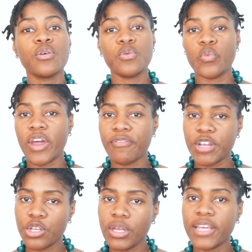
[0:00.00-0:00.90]
wherever
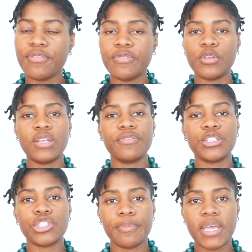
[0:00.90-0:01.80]
you live, if you live in
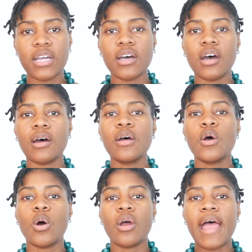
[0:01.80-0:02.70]
Jamaica,
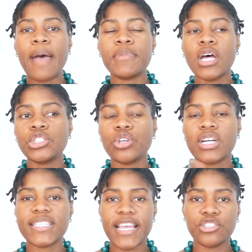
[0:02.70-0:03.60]
or I'm not sure
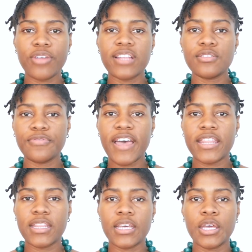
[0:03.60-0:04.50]
because I tried to
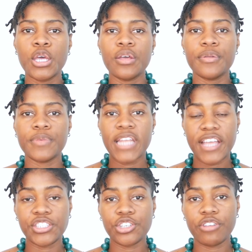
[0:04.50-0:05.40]
find the
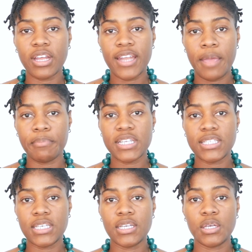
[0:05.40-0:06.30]
Nigerian
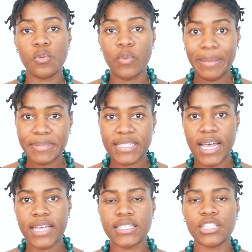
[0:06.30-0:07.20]
embassy
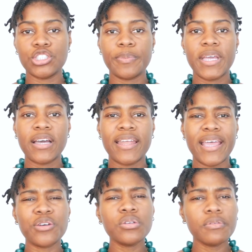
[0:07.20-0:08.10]
website in Jamaica and I
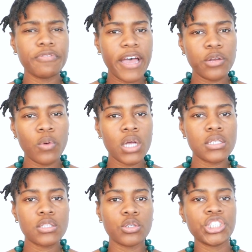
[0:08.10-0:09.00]
couldn't find one,
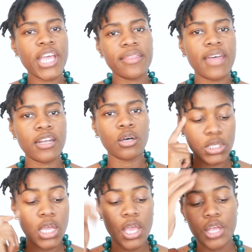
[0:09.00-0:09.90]
so check that out.
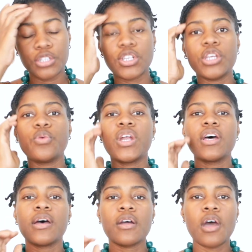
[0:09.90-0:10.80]
So you
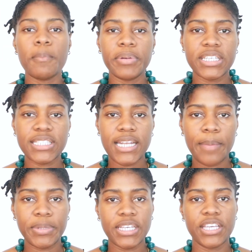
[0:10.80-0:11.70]
wanna complete an
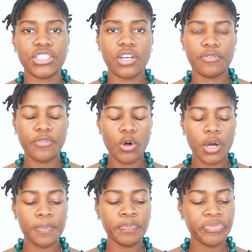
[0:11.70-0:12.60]
application form.